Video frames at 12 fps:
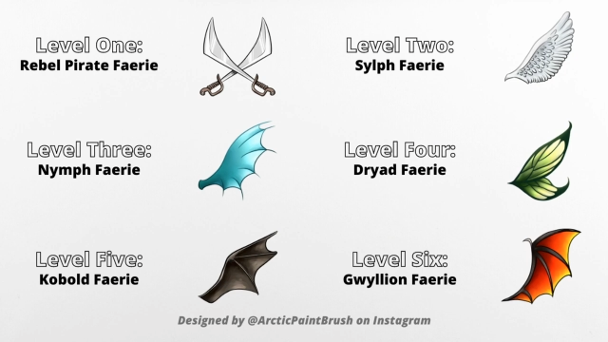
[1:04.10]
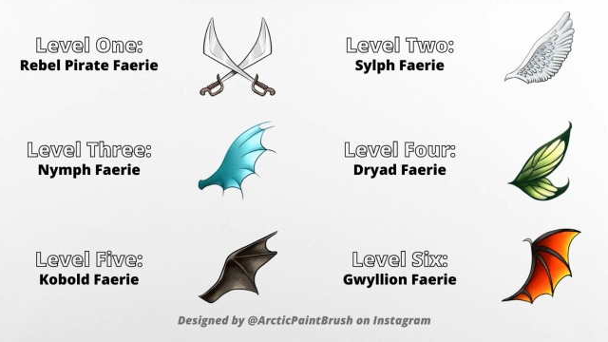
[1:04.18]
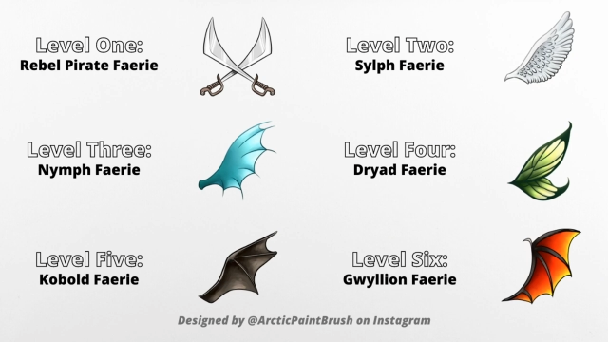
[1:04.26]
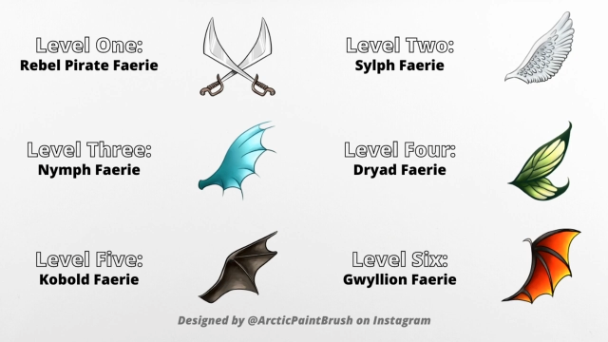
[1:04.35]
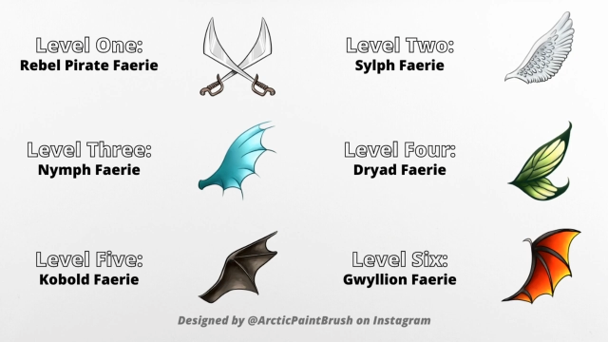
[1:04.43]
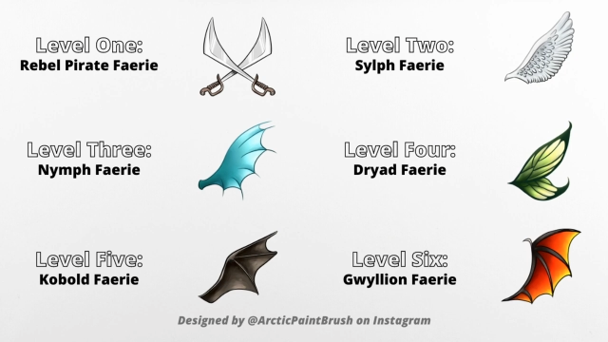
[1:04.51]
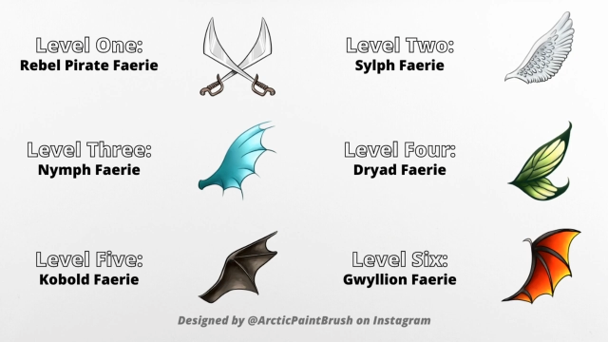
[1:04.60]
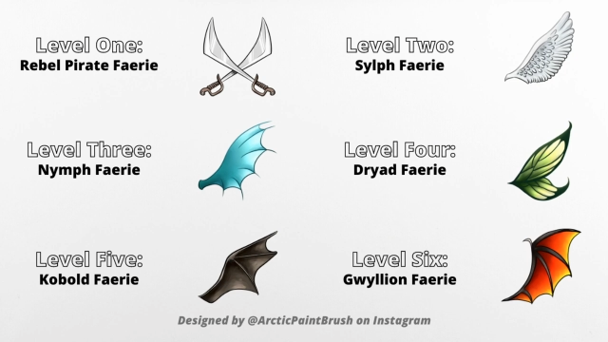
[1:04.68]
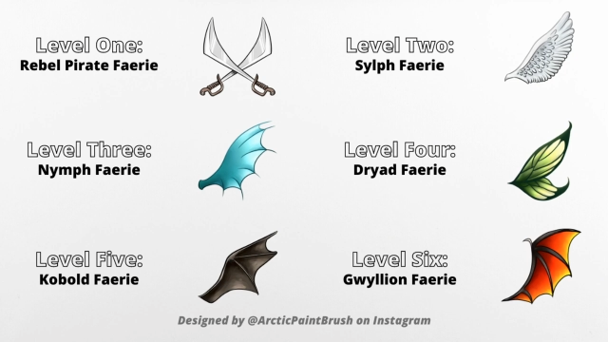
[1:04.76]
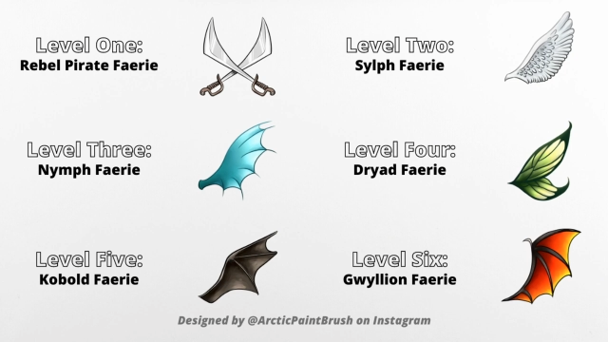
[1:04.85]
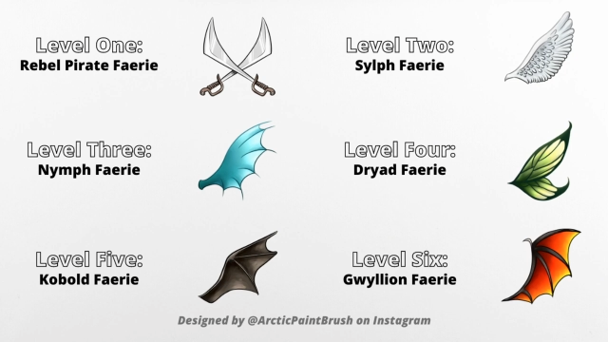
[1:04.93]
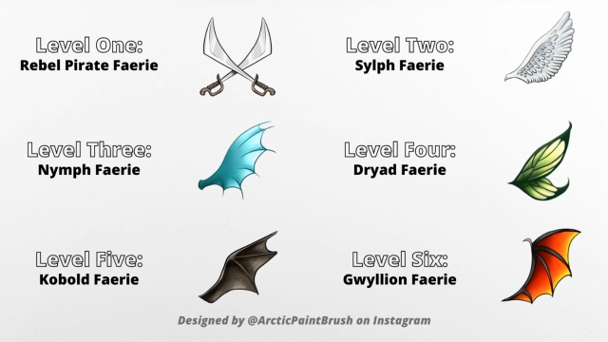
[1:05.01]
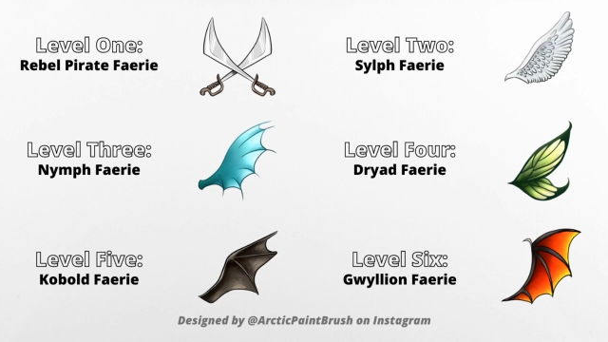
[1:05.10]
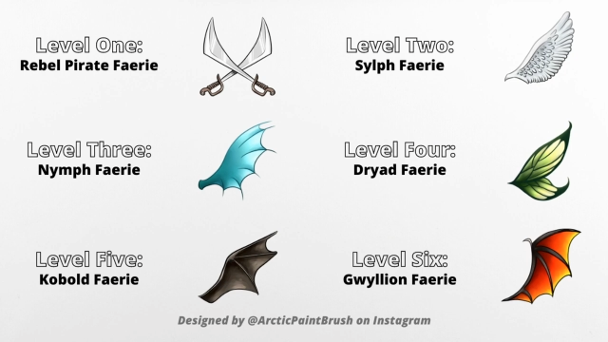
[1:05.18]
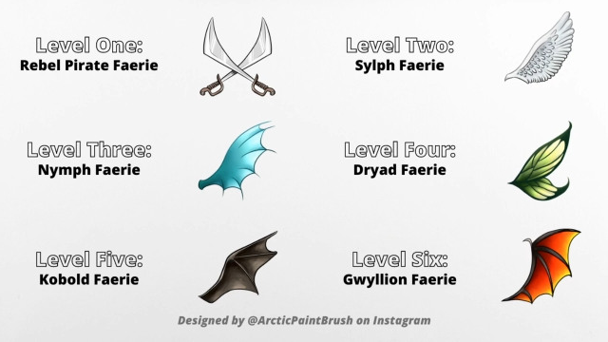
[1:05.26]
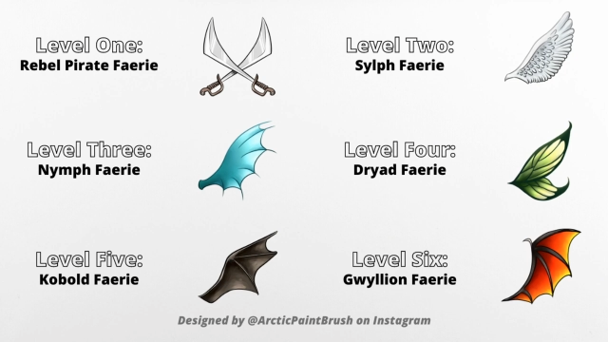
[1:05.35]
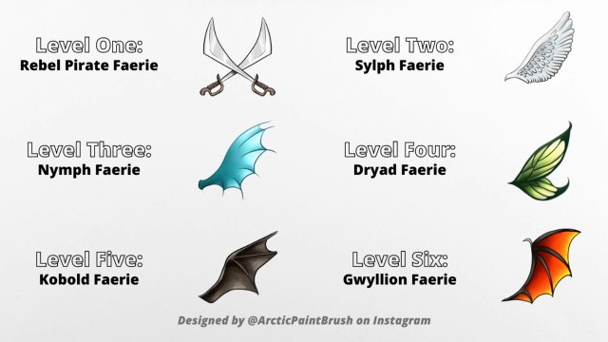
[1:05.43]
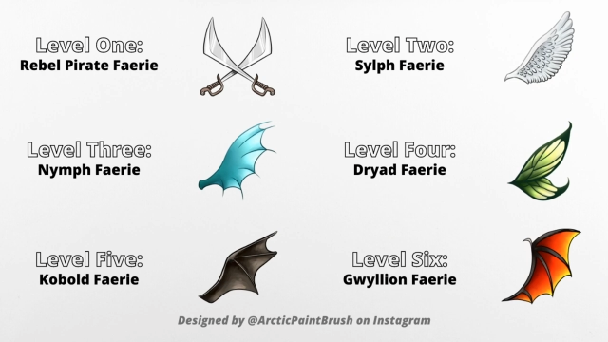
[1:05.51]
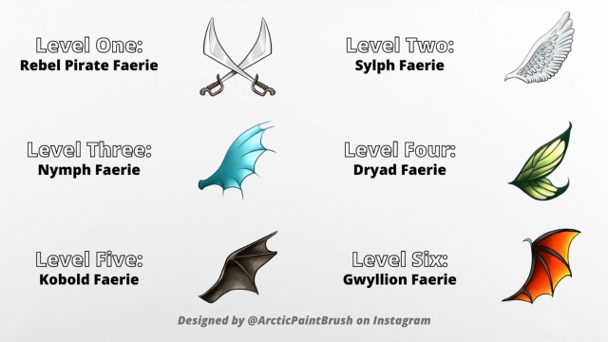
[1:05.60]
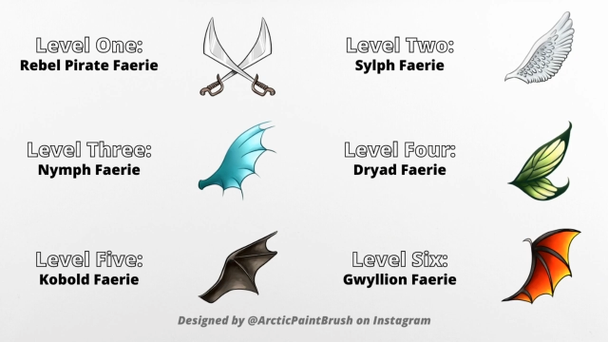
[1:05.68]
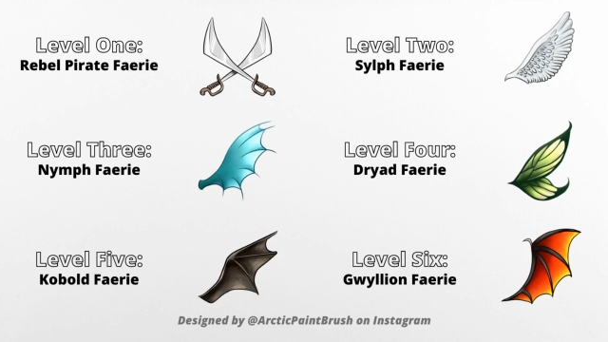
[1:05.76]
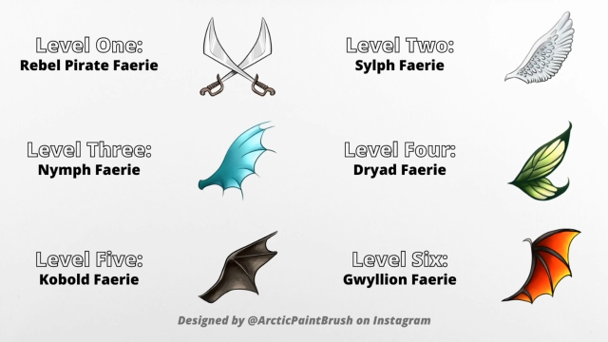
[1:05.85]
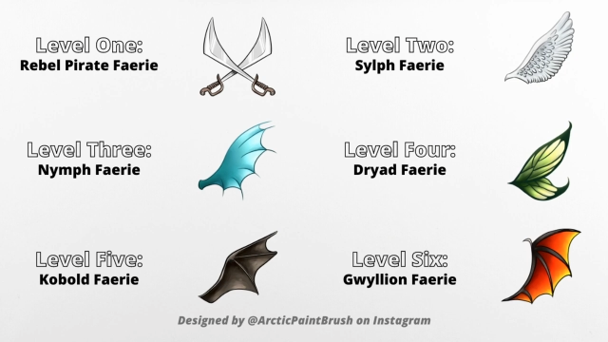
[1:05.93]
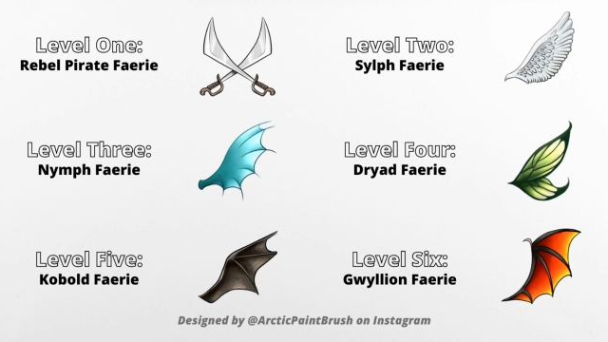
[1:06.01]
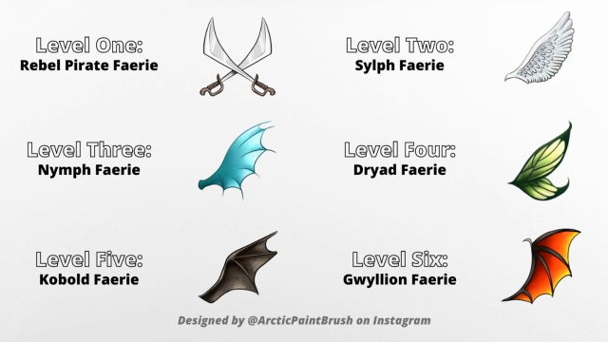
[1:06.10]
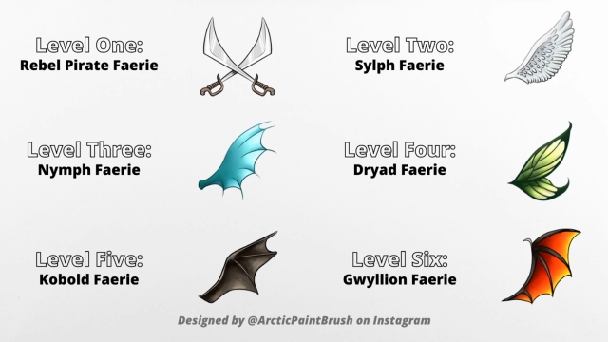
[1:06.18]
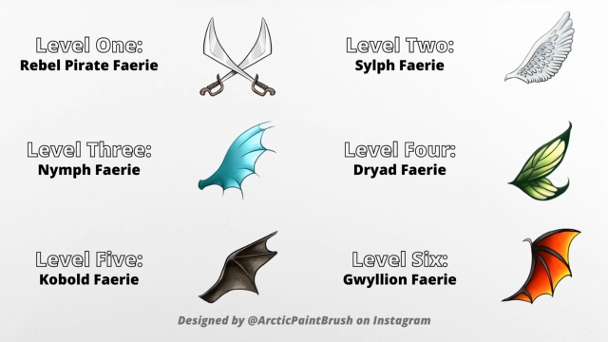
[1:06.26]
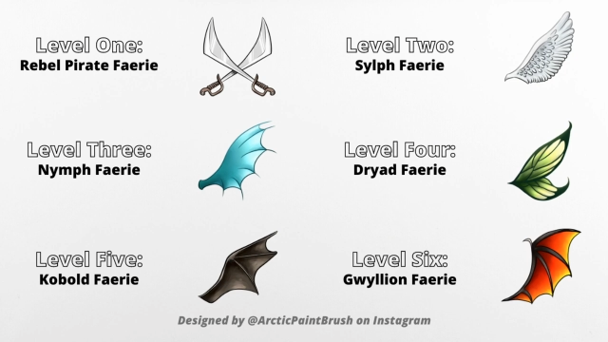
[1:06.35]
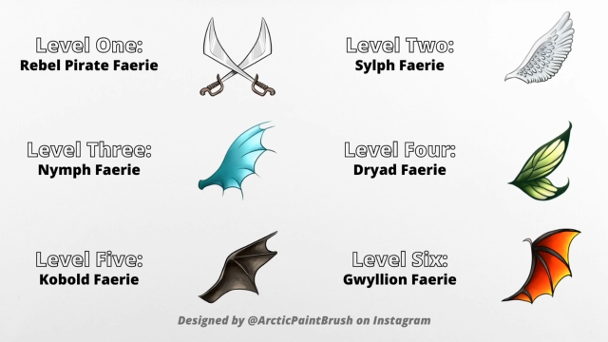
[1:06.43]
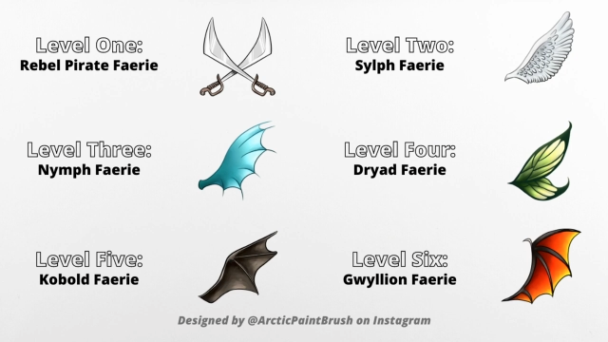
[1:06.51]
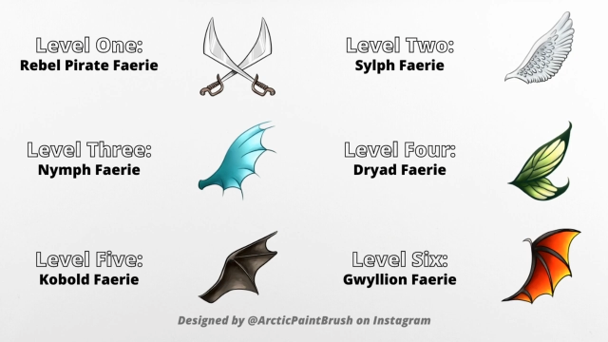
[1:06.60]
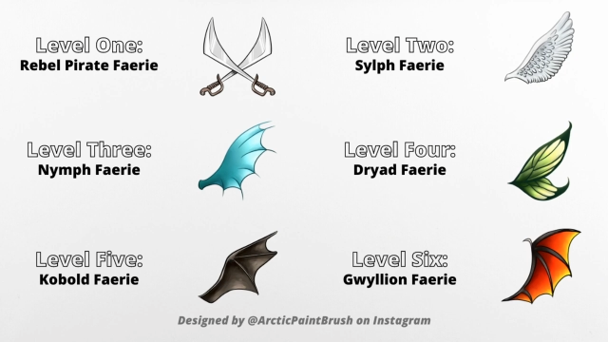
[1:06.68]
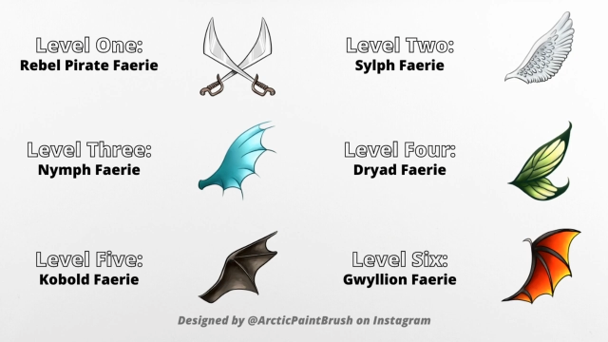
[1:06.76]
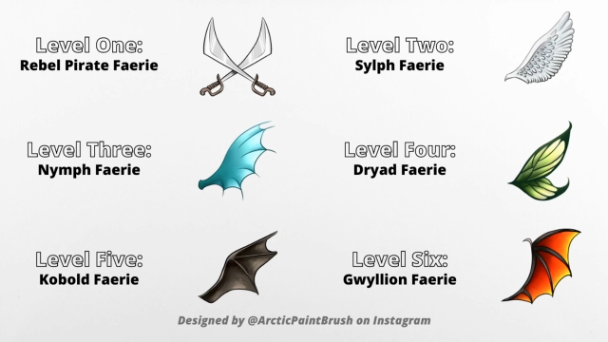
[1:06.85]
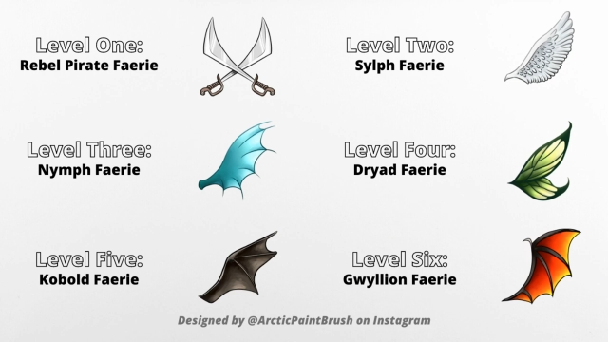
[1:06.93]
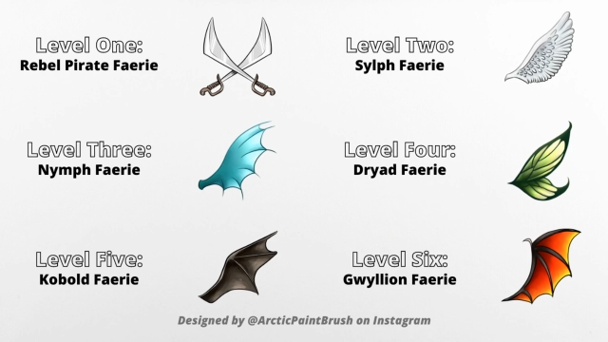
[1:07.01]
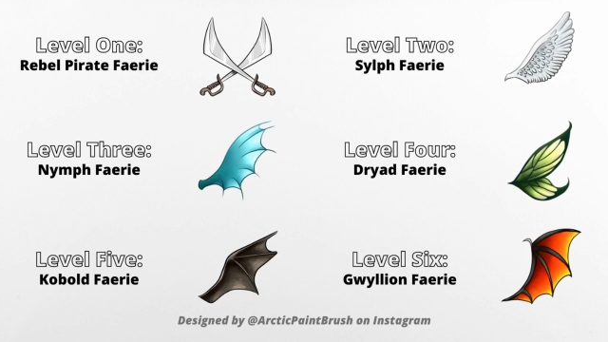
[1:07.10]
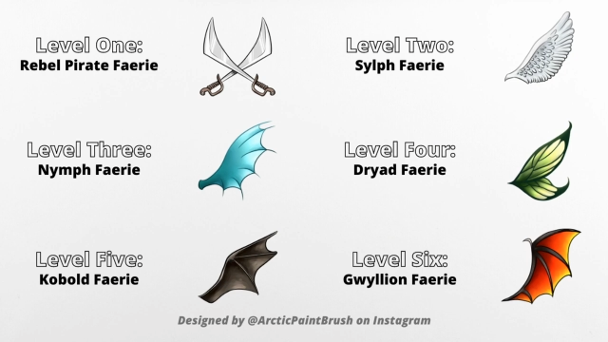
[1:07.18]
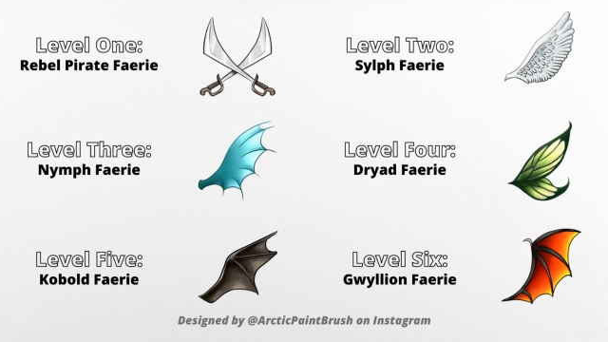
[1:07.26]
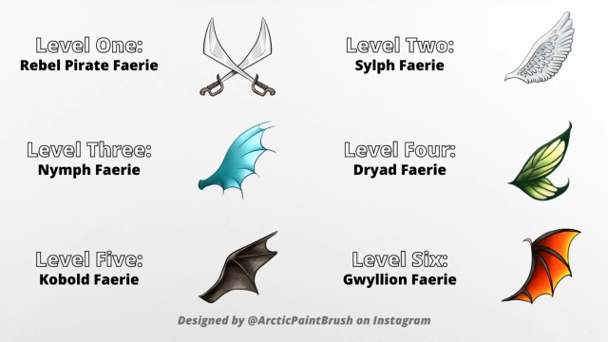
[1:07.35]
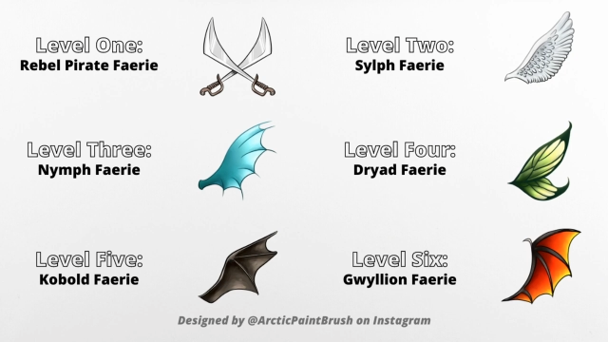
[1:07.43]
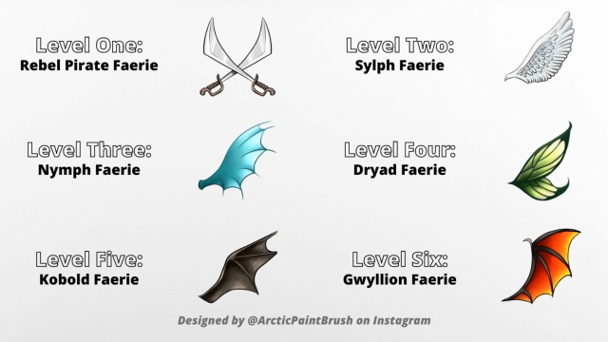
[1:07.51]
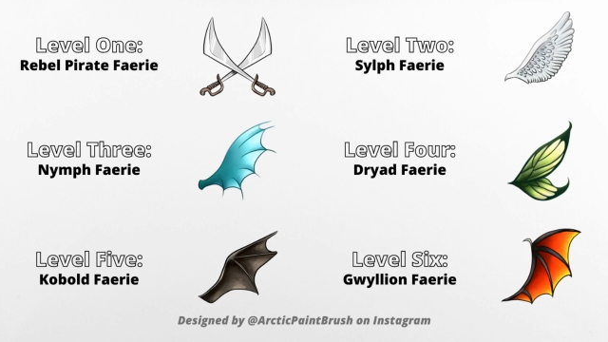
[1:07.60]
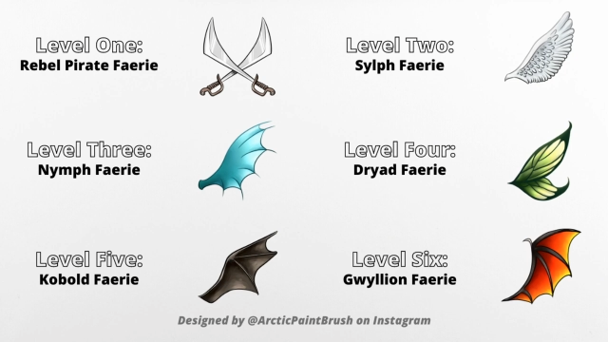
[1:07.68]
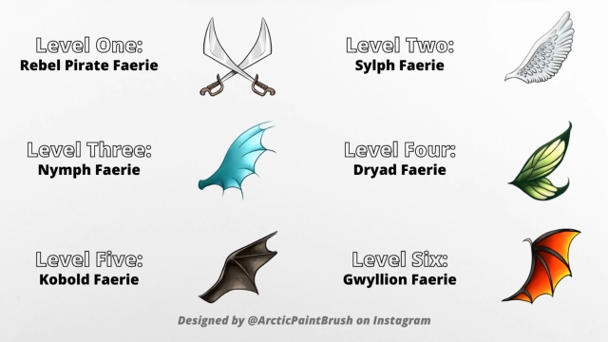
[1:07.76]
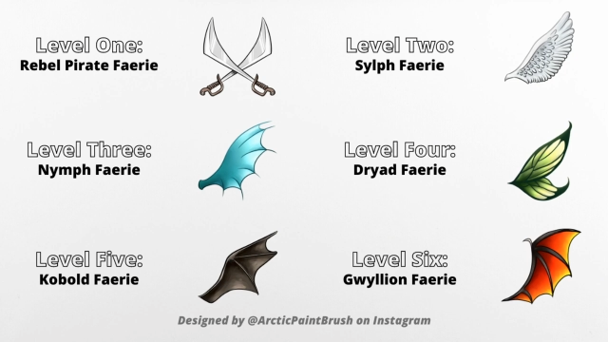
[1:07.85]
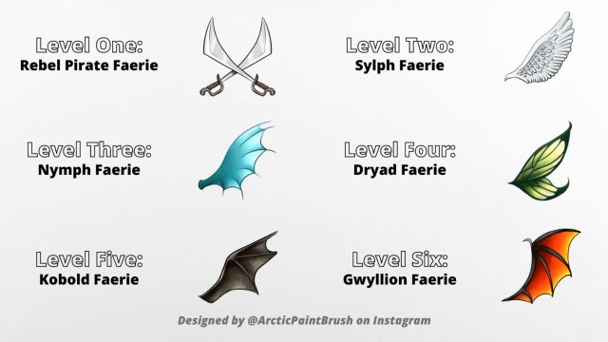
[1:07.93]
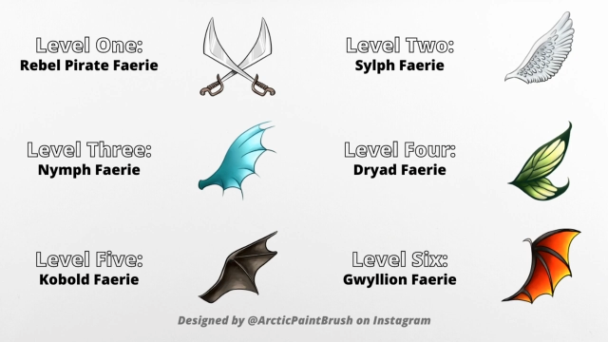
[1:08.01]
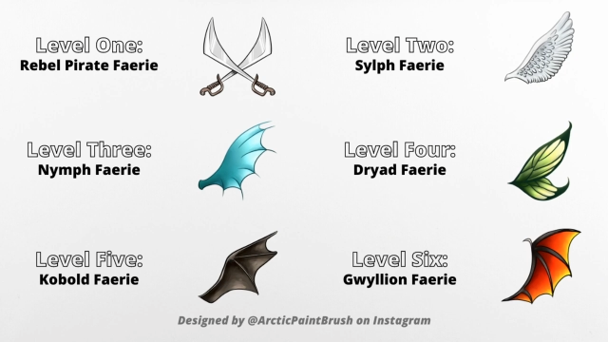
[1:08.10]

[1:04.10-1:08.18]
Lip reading: Nobody's mouth can be seen.